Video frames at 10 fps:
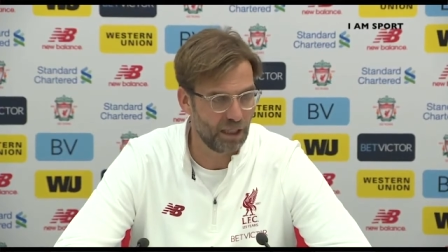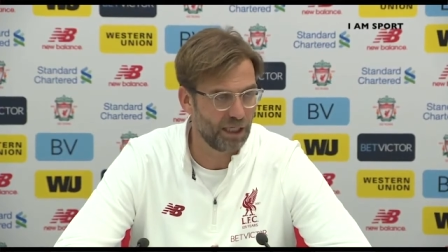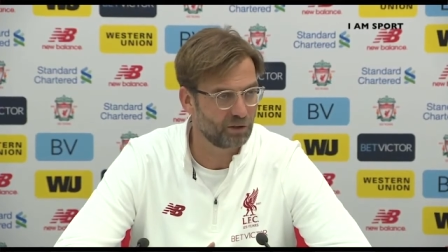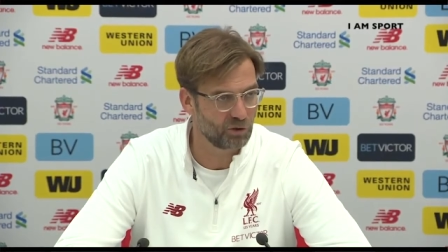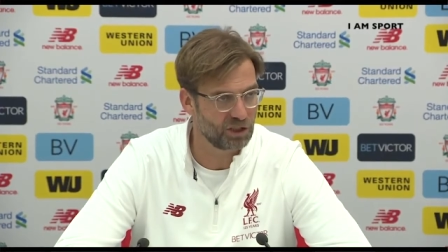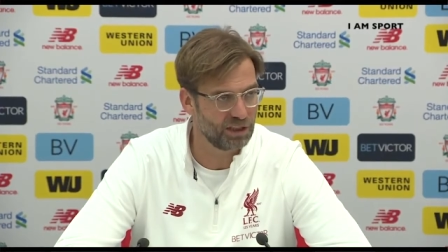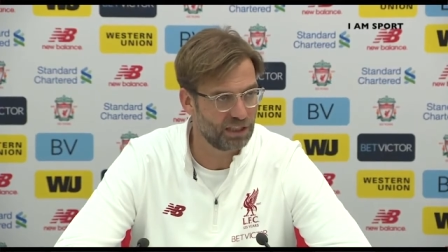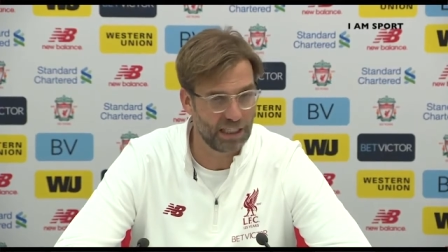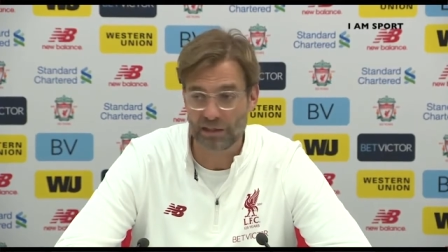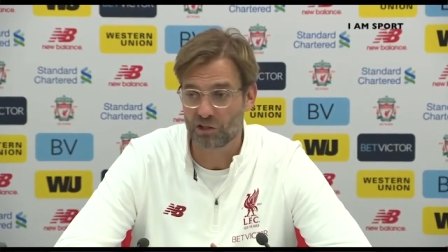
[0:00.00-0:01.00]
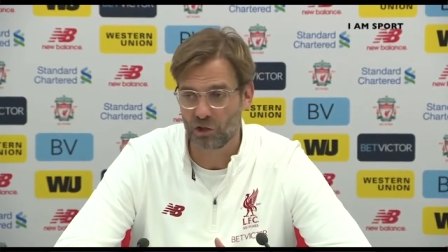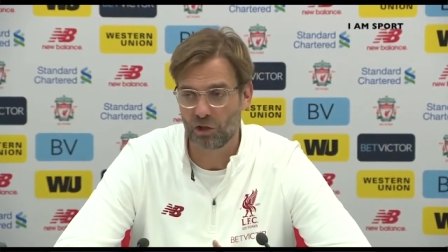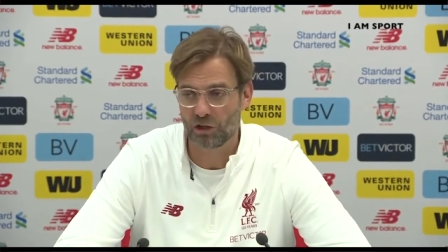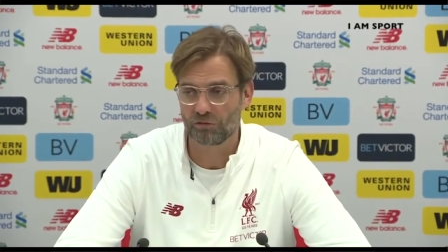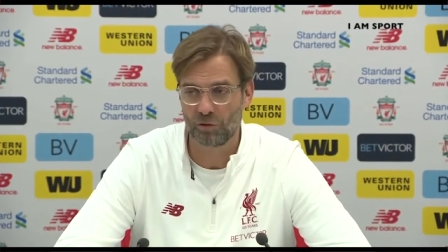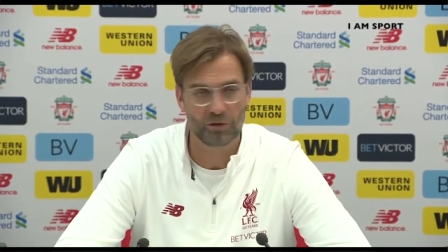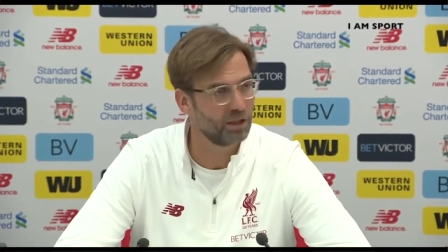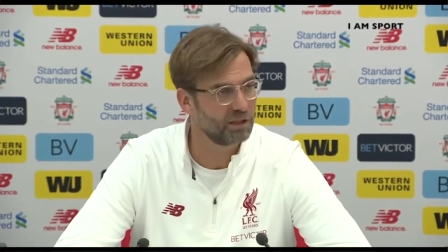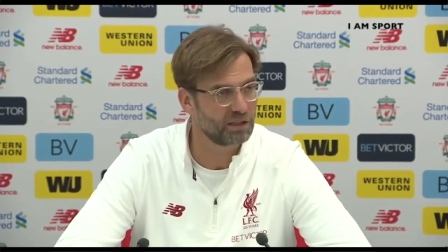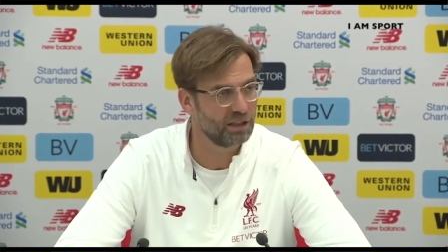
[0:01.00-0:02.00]
I like to see again. I saw a lot of good
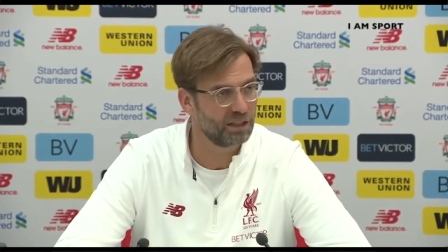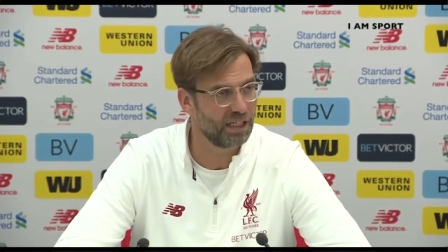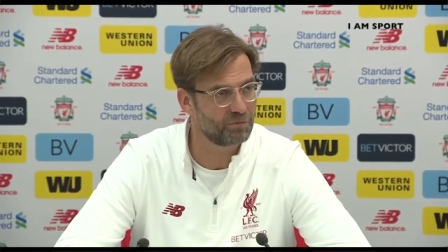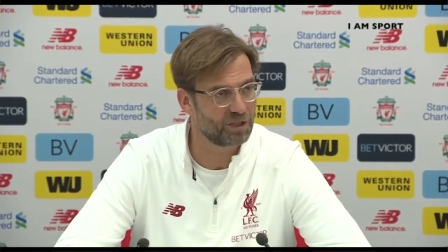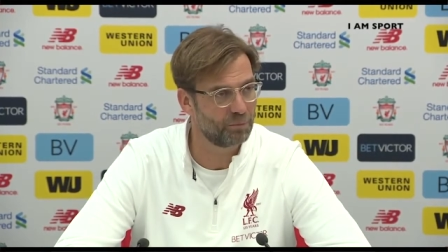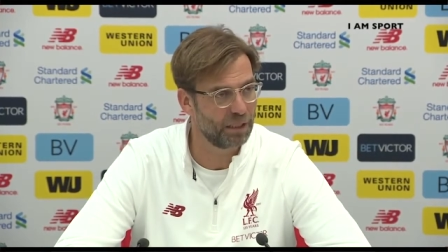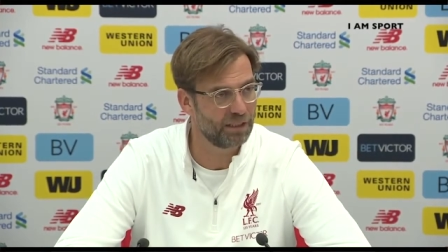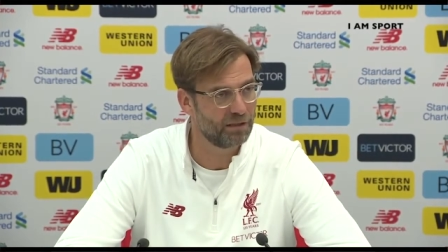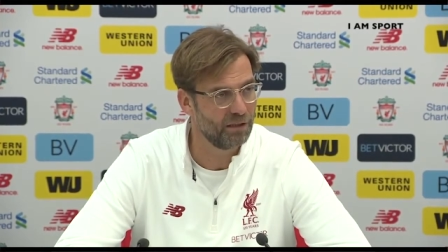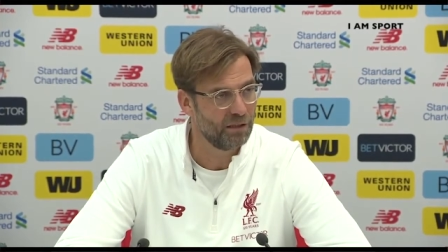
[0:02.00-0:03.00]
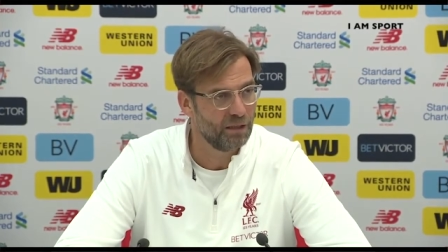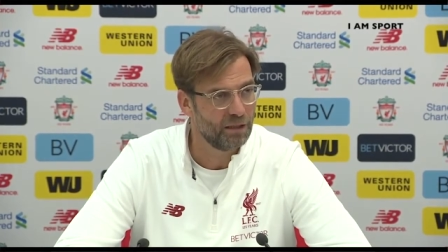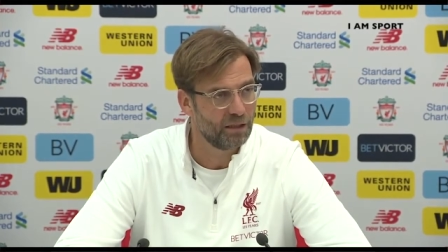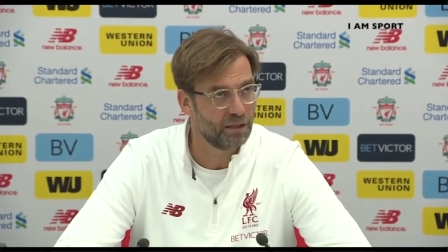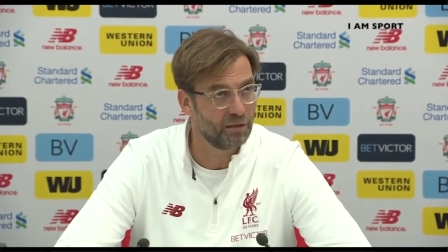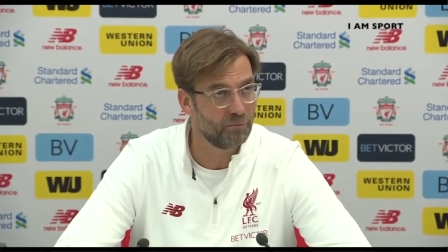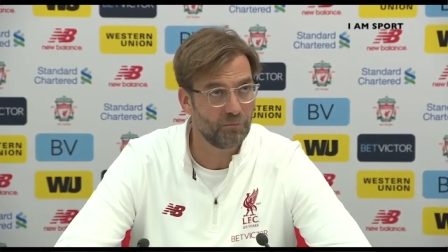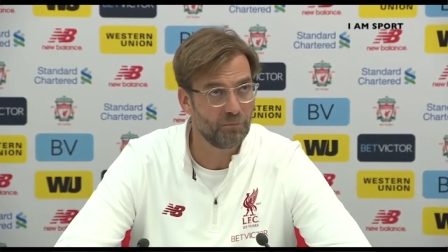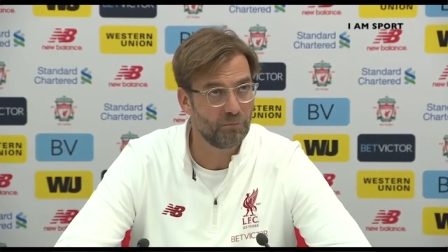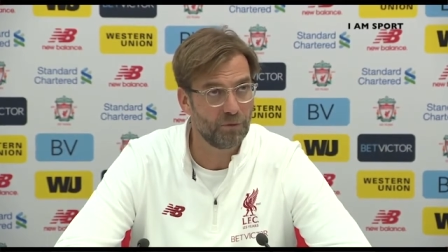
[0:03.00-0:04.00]
things in the games he played
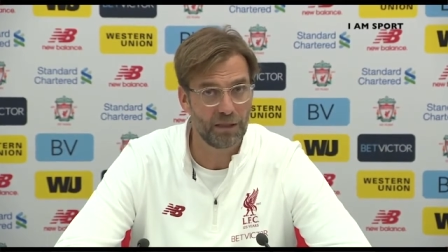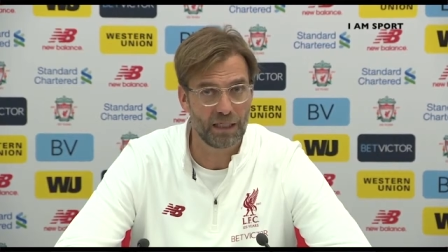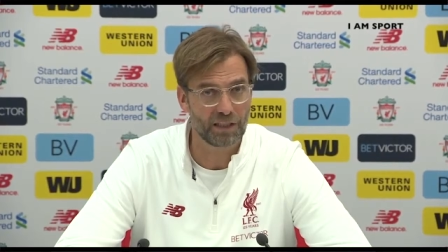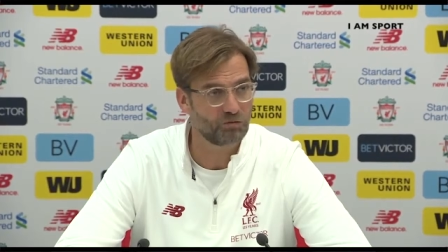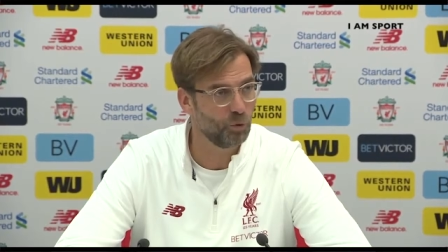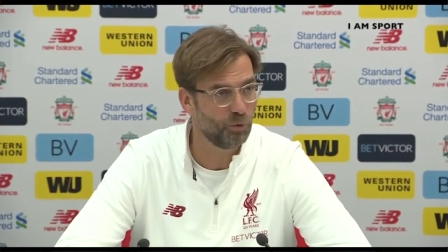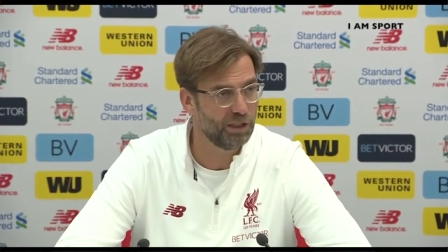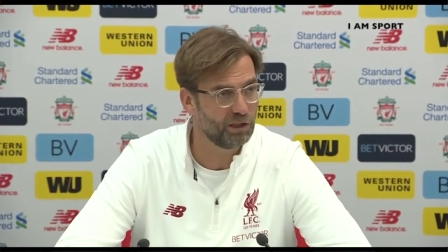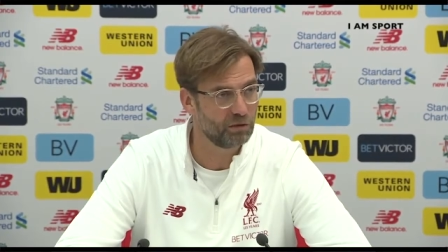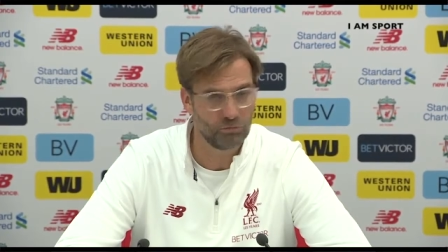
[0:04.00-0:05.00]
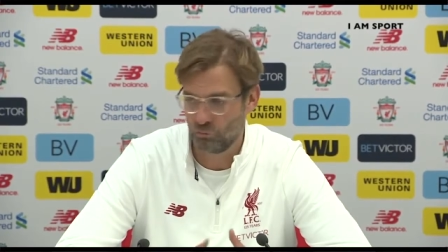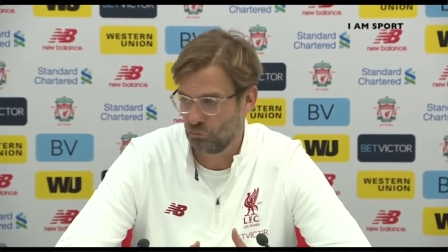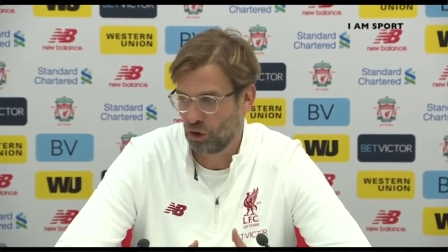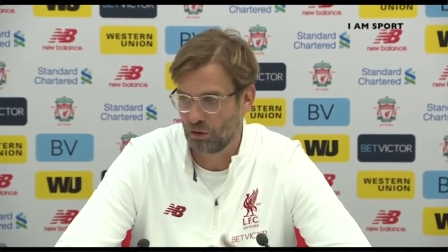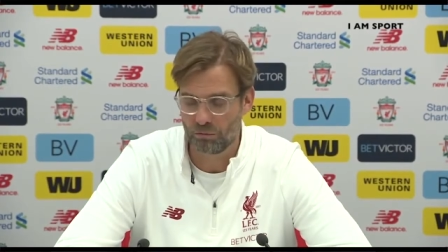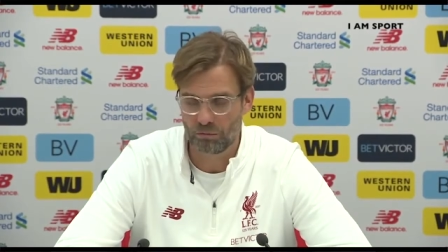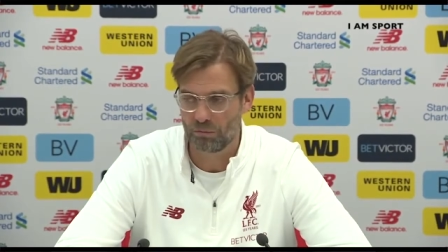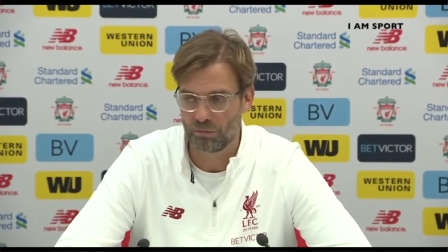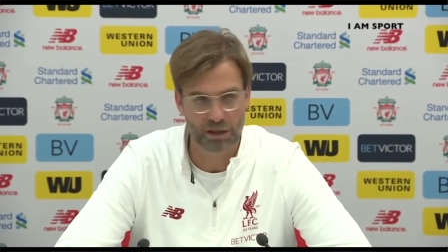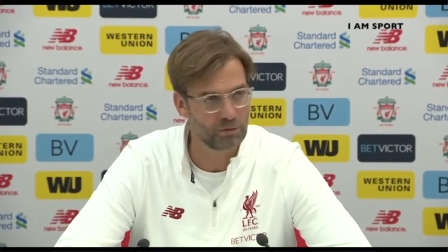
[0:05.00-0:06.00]
in the last few weeks.
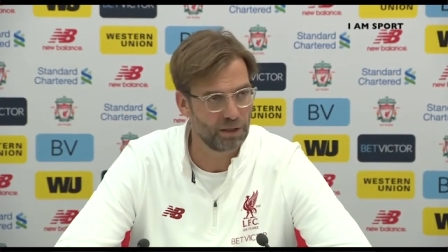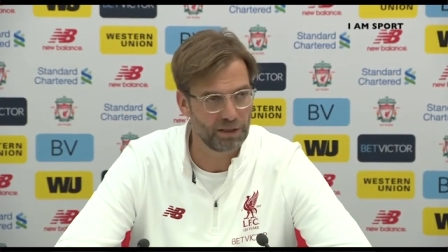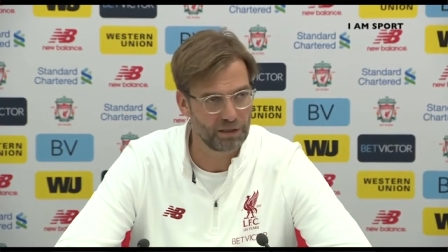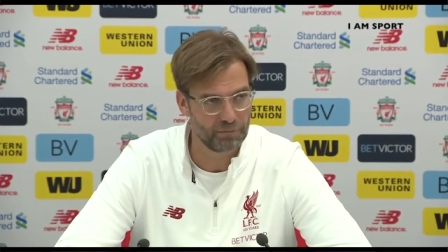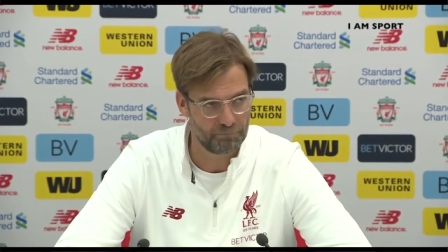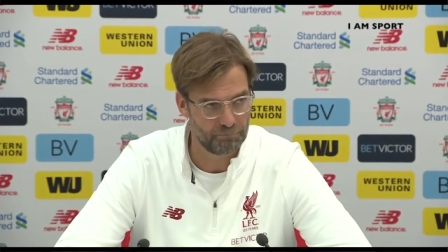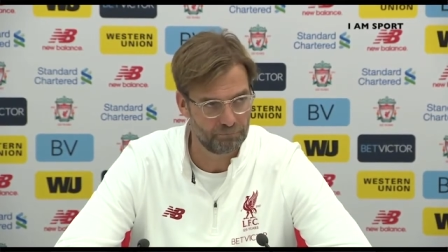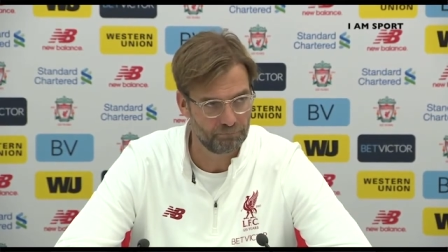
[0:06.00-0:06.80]
That's why he's in.